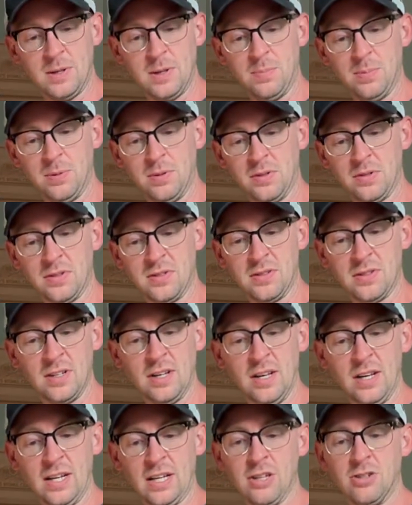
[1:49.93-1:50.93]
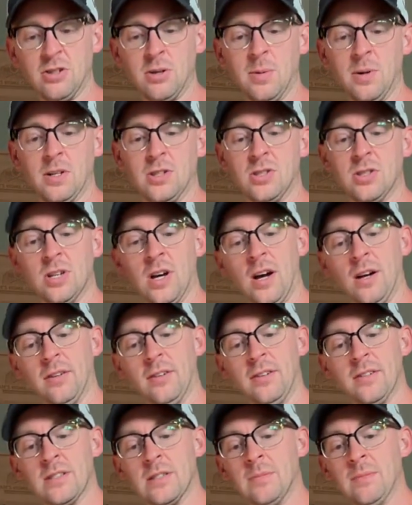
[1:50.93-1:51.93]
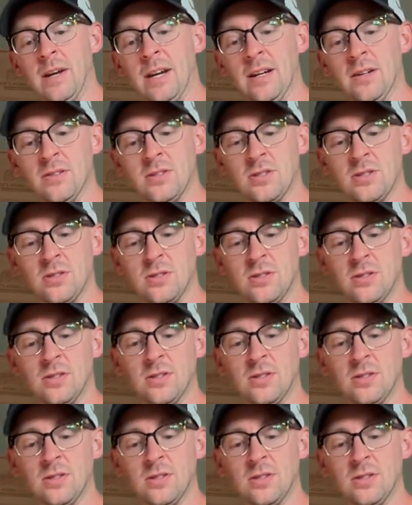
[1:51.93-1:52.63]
peoples contributed chocolate, tomatoes,